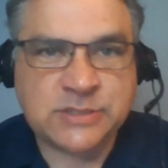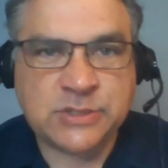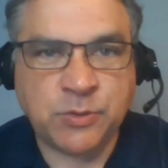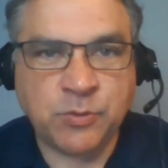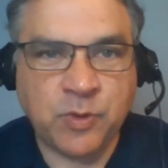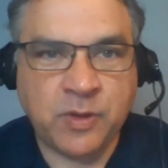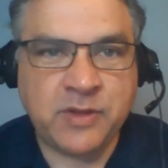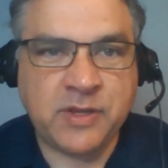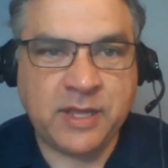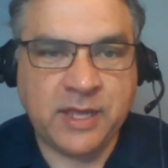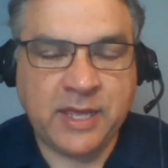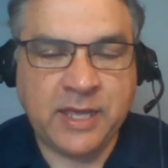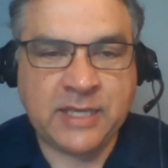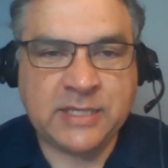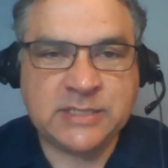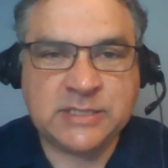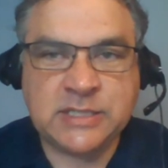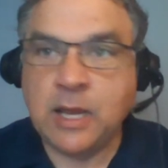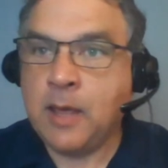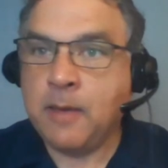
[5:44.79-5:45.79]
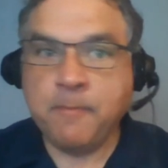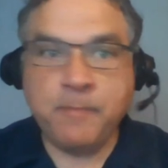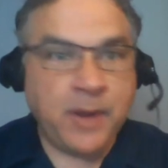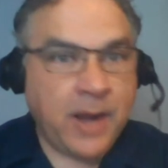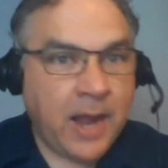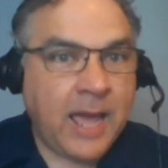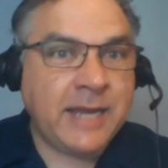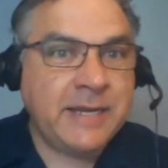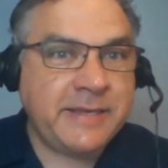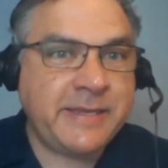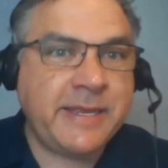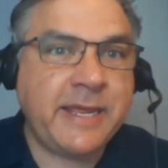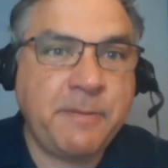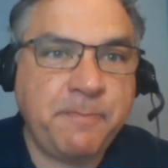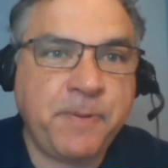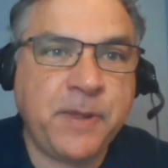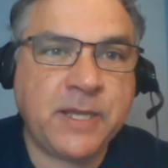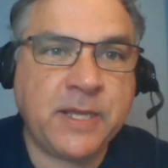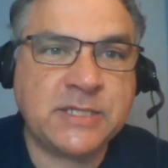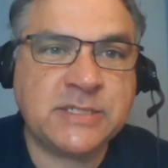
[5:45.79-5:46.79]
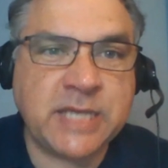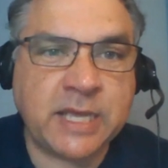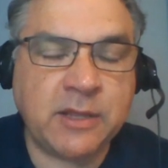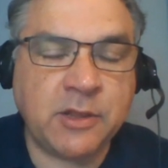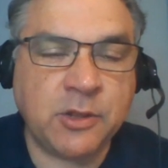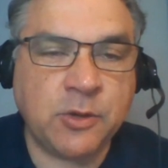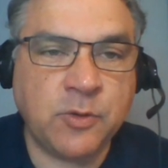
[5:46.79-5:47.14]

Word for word: to win the East, but I did pick St.